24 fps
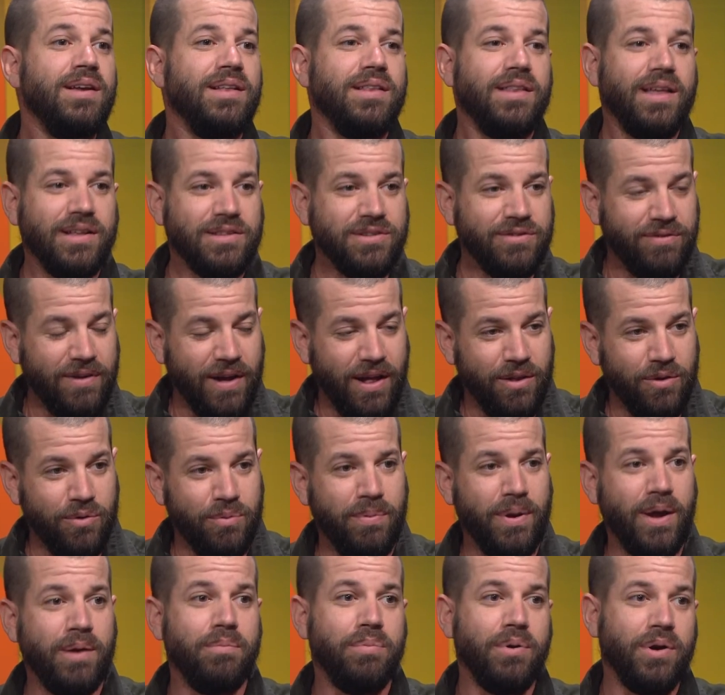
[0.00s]
That's followed
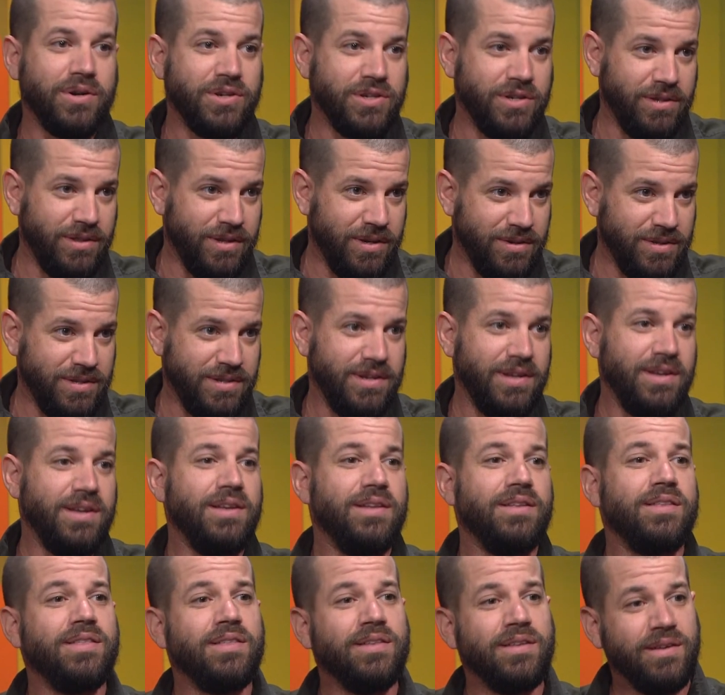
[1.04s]
by brushing their
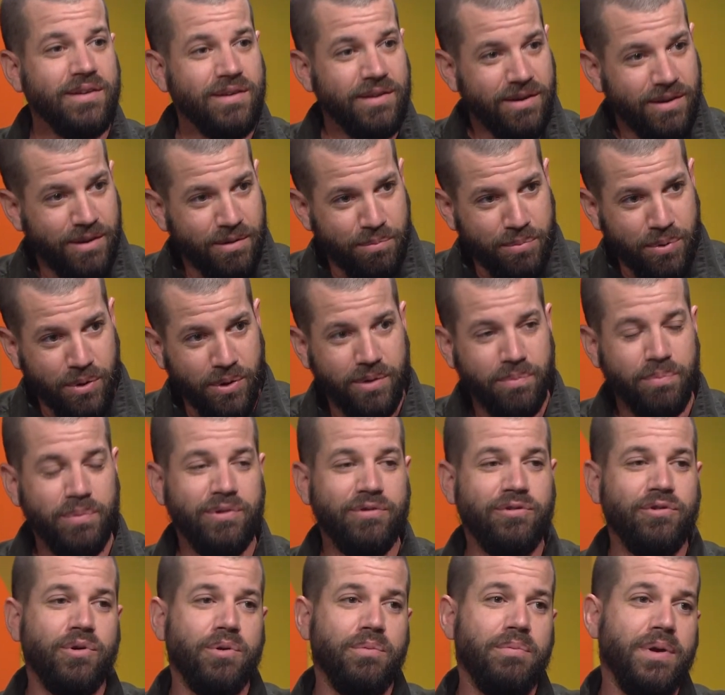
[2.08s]
teeth, a book
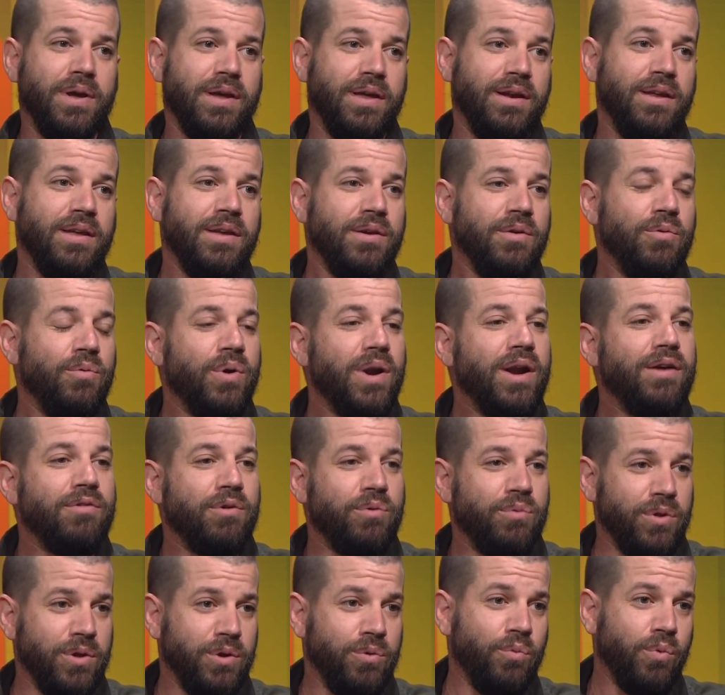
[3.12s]
before bed, whatever
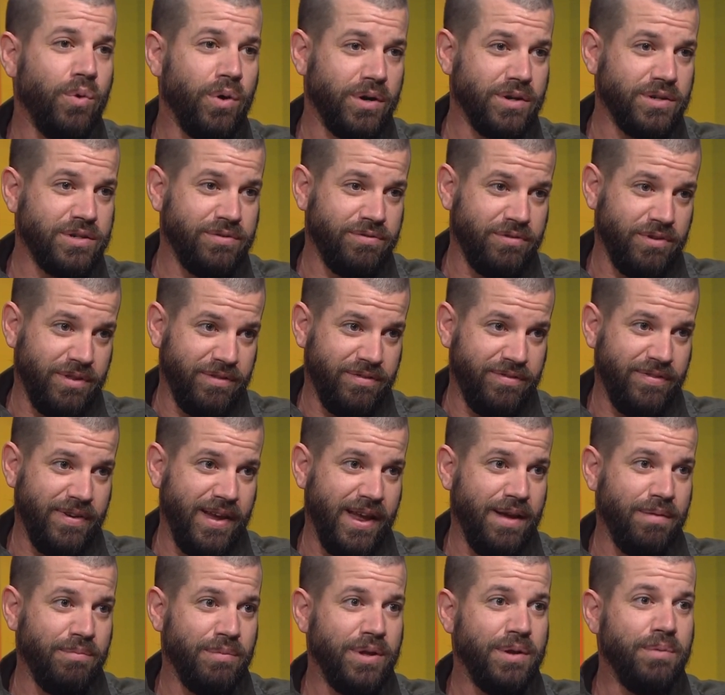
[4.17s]
really works for the
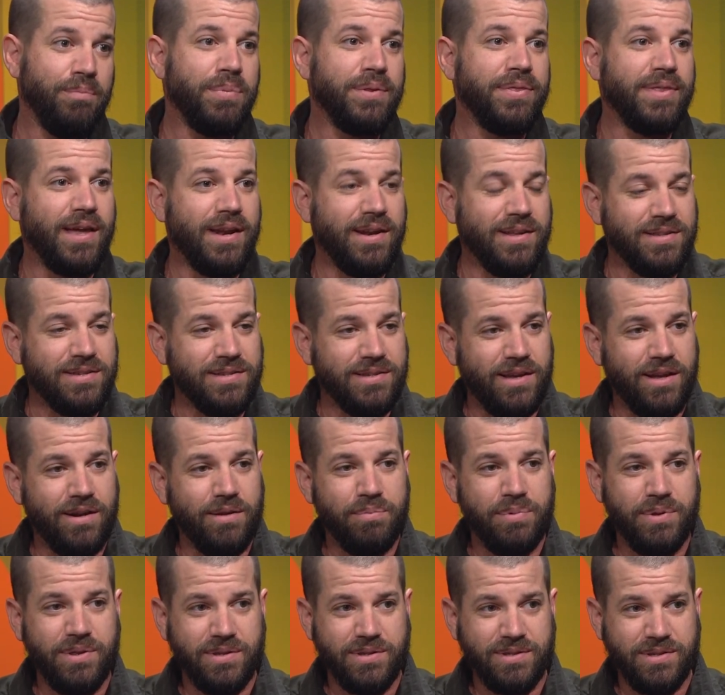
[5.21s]
family, but that it's set
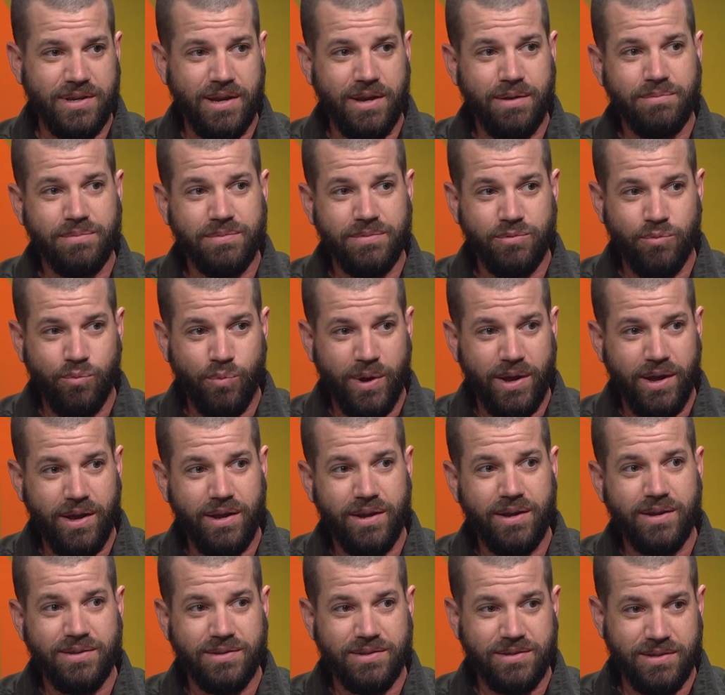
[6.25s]
up in the same way
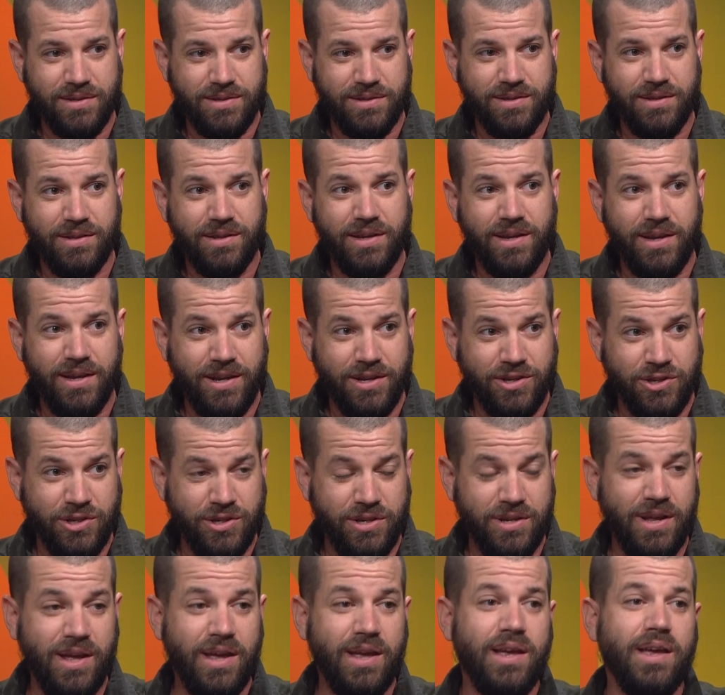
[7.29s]
consistently each
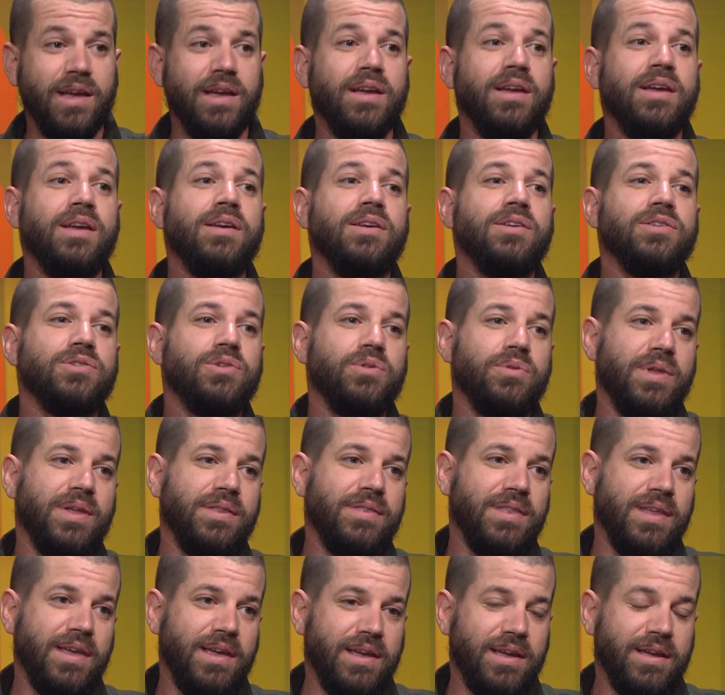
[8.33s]
day so
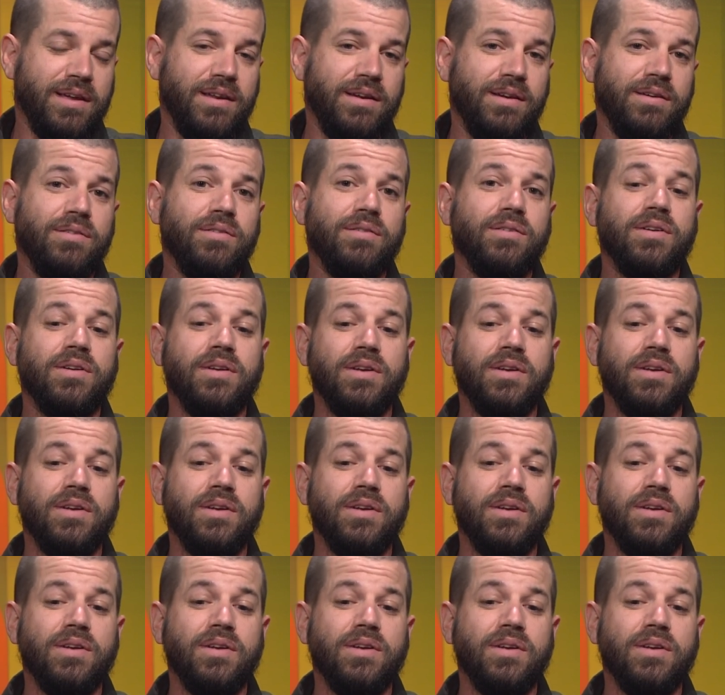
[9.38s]
that they can